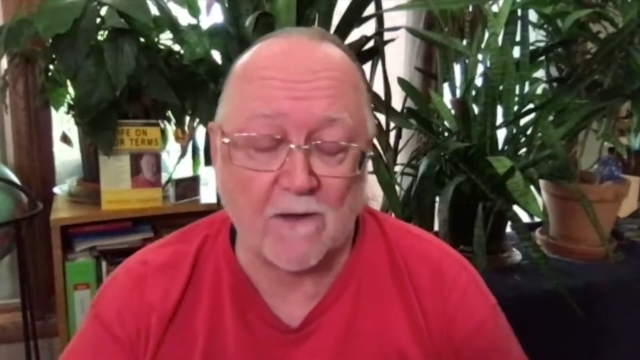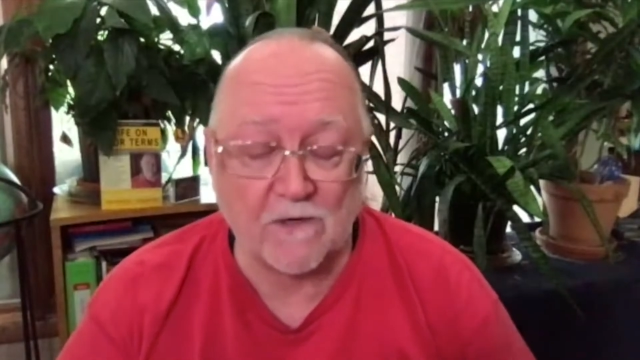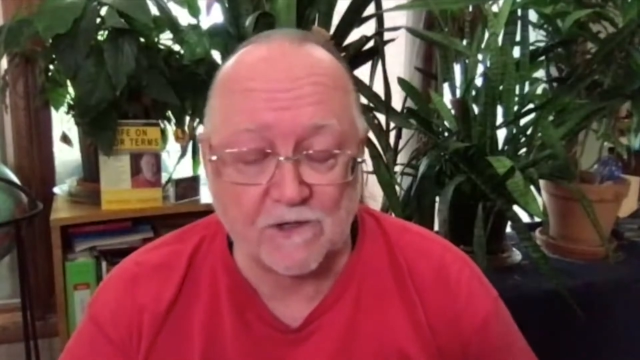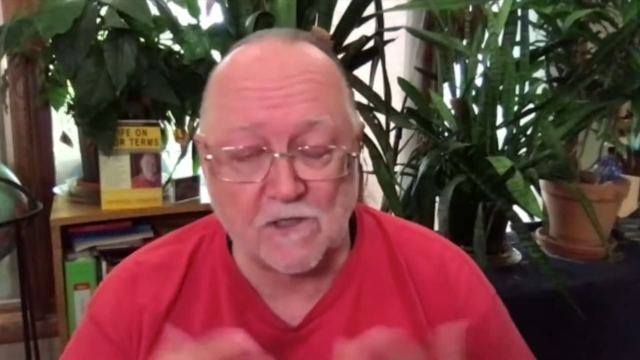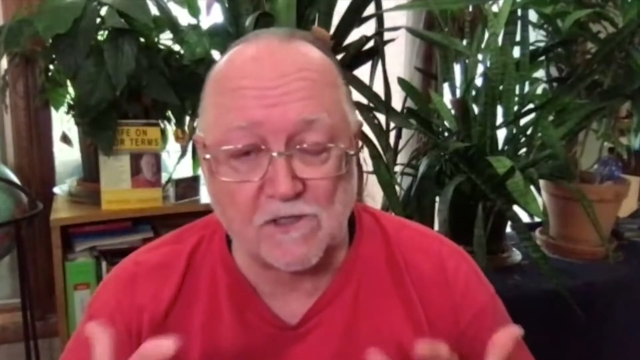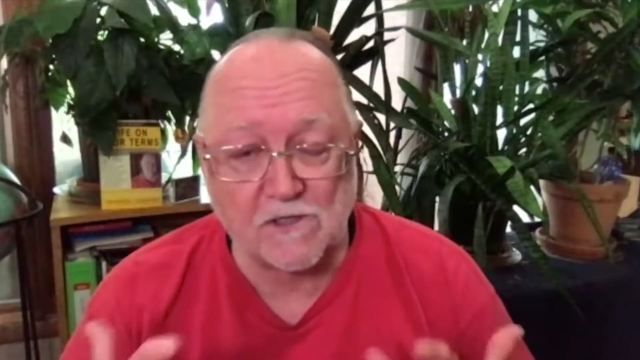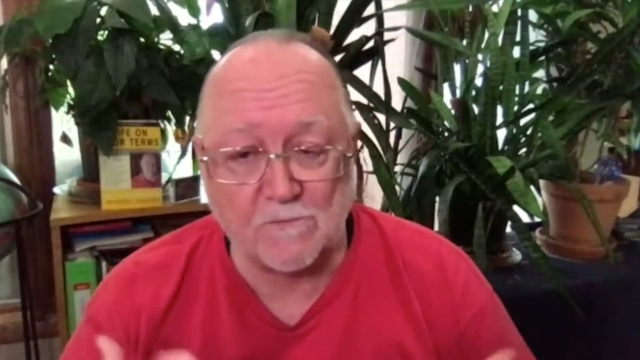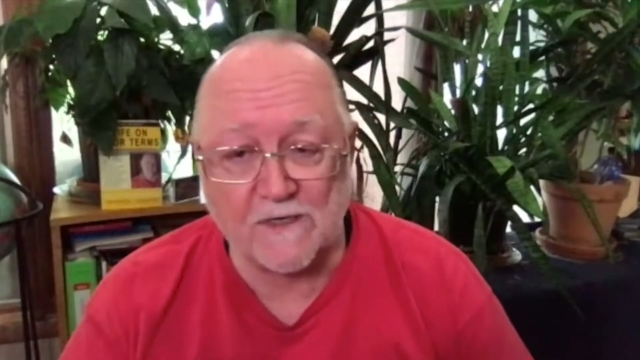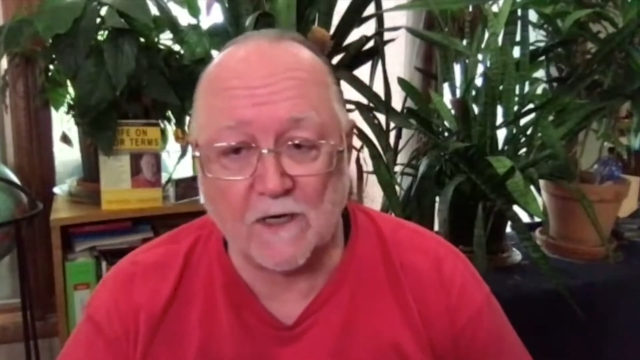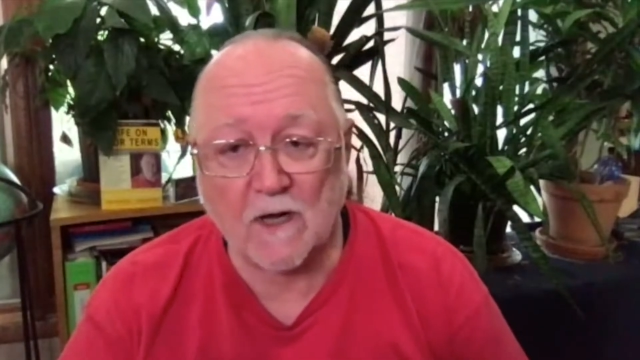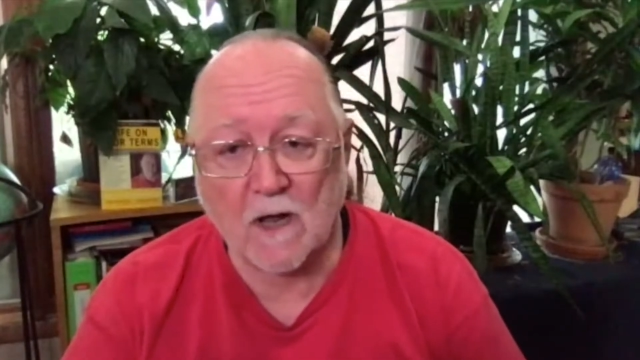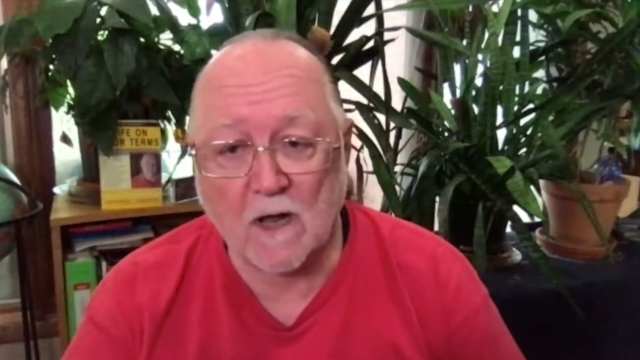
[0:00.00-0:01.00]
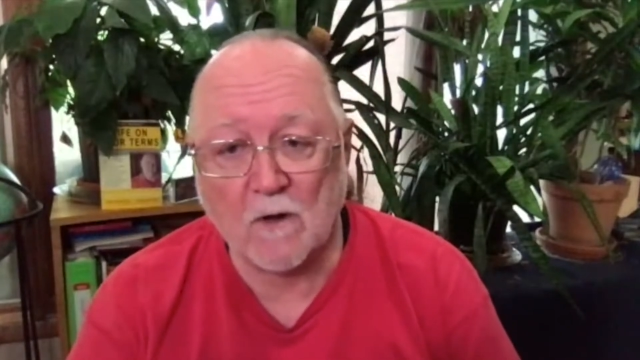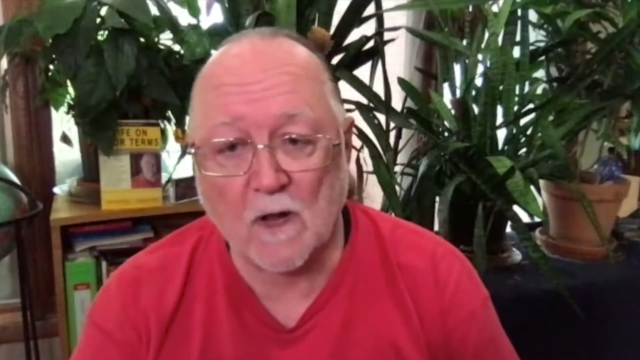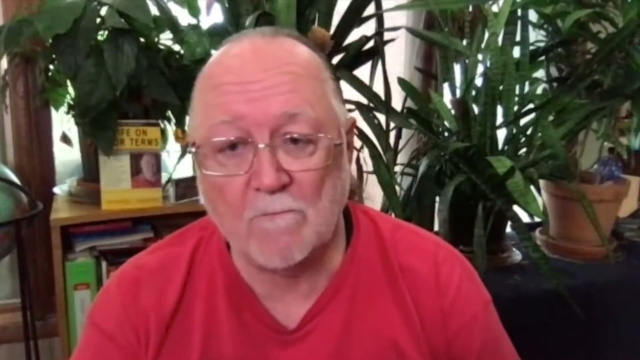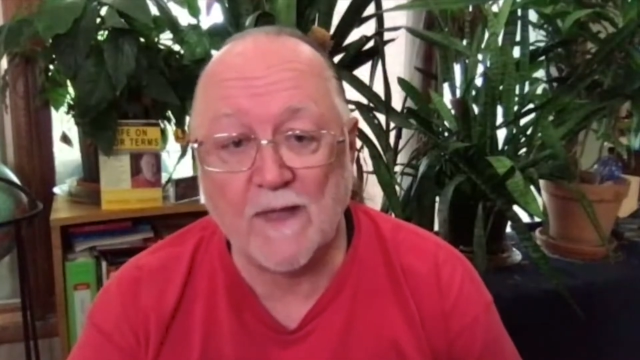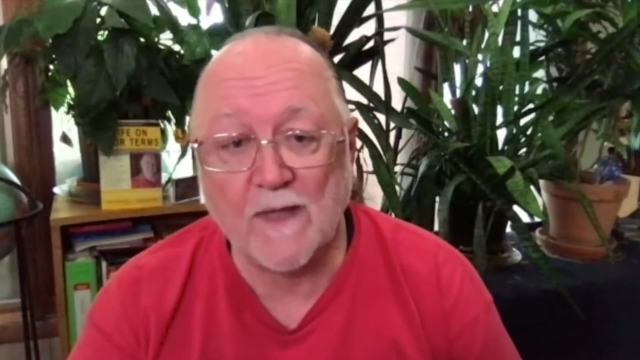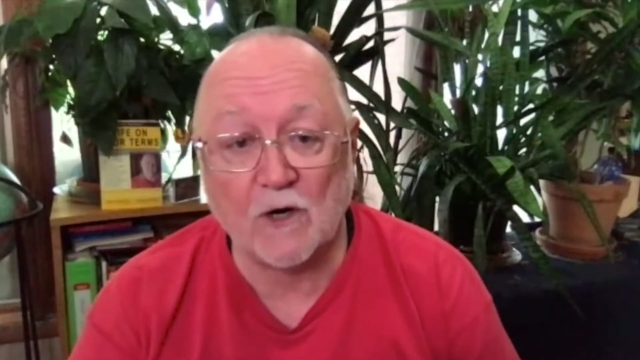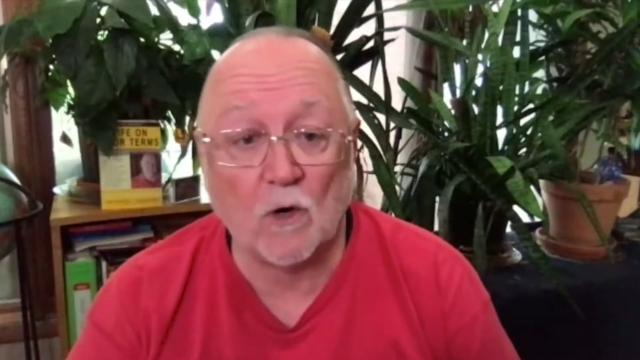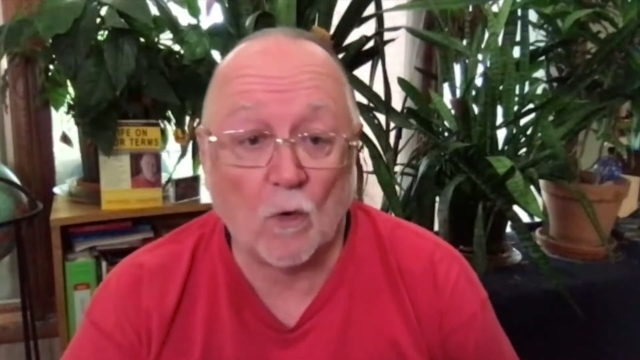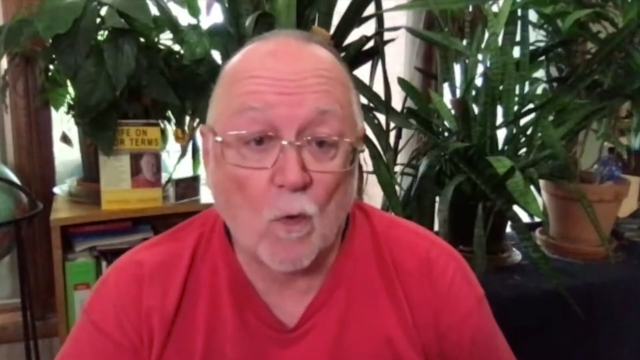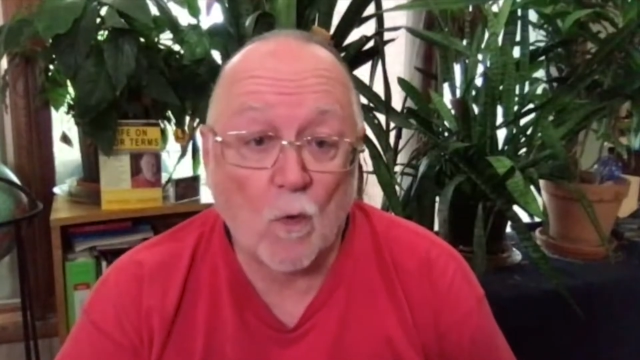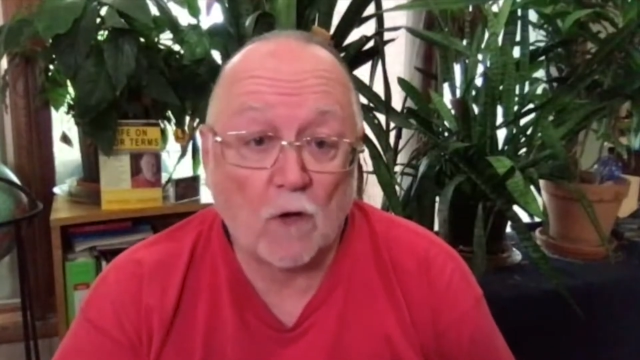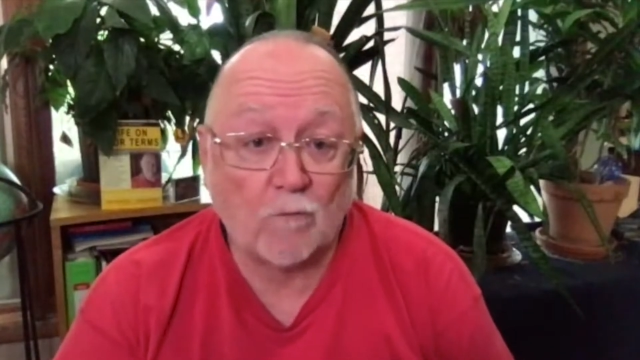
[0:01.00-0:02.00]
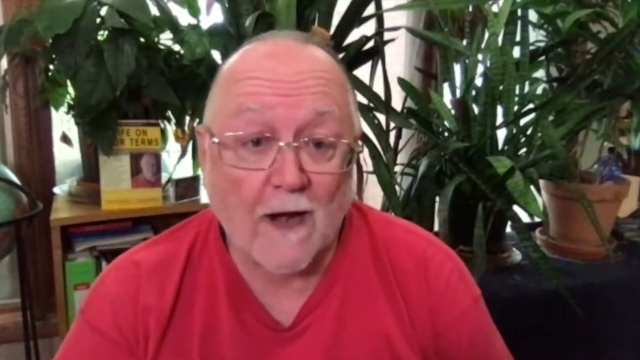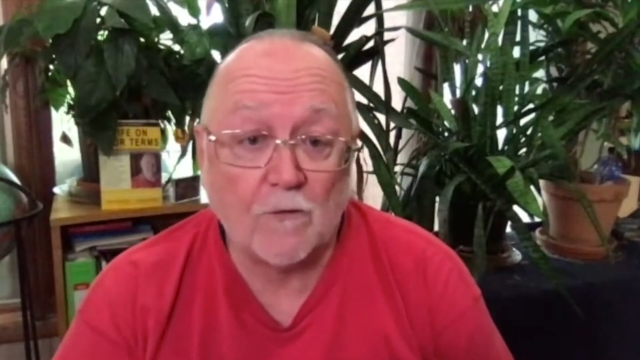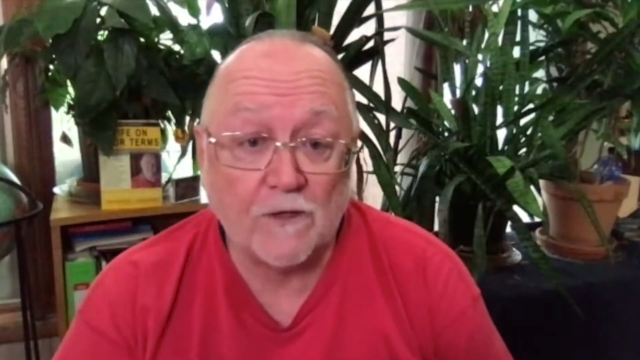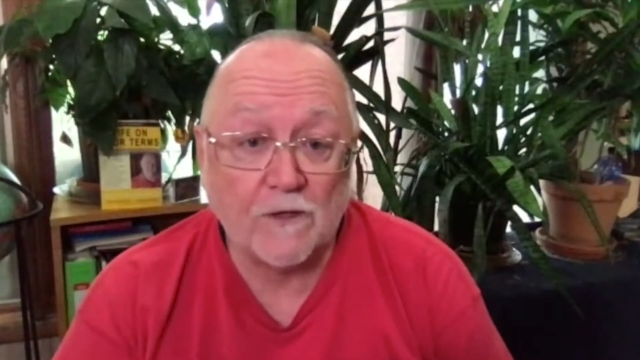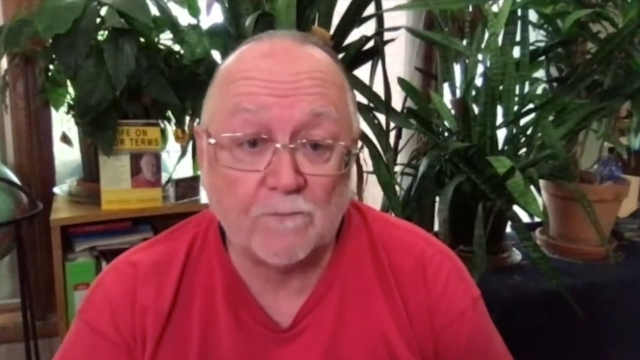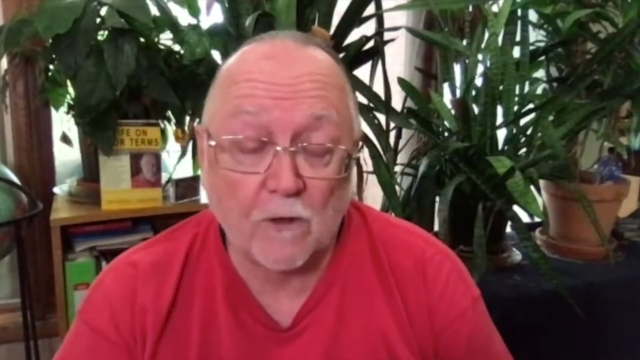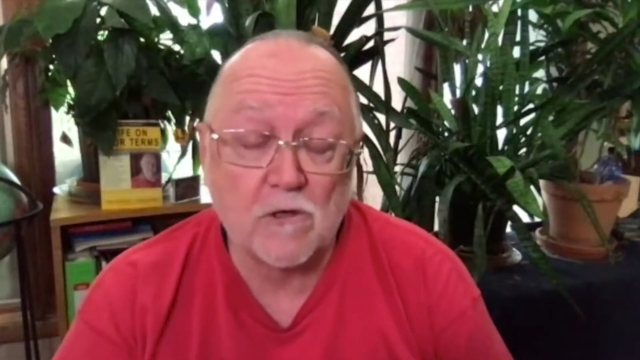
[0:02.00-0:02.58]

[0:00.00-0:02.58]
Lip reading: but just to be a better or well-rounded